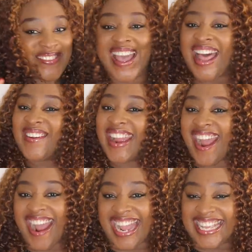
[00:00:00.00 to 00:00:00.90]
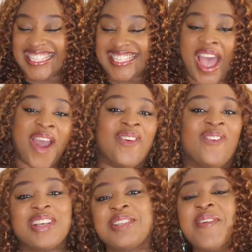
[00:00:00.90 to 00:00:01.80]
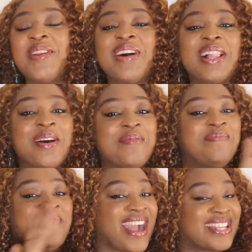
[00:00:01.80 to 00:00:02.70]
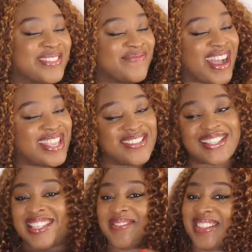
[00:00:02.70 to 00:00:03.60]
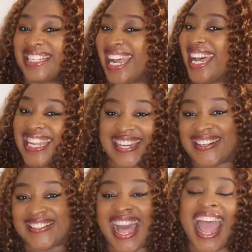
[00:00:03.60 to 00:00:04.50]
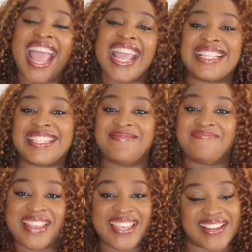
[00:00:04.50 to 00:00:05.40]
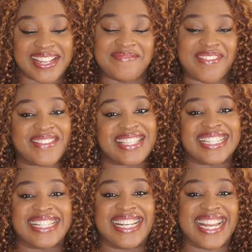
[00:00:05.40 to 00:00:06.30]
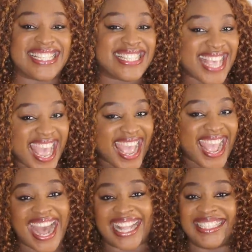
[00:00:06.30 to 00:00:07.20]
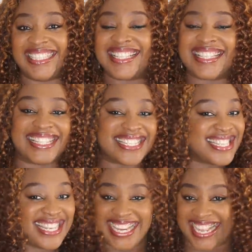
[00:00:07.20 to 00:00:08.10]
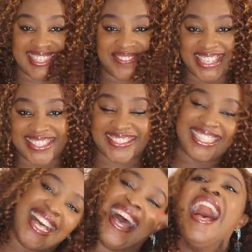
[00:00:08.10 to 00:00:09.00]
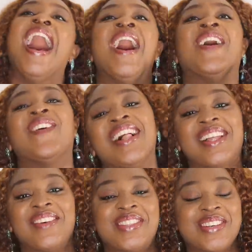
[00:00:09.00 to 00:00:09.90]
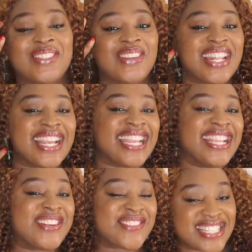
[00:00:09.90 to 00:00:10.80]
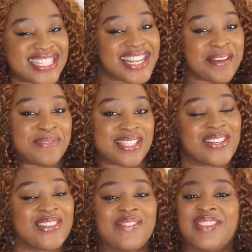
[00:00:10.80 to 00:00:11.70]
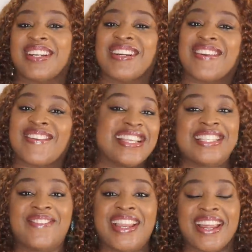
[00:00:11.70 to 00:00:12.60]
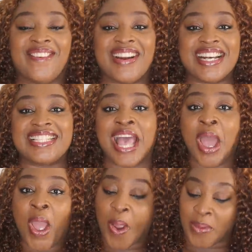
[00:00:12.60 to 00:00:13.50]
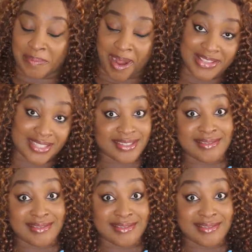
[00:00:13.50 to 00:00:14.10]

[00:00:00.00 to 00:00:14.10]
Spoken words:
So hello guys, what's up and welcome back to my YouTube channel. It's me, your girl Barista Neze, and this is Nezeville. Welcome to another interesting episode of the crazy week that was with Barista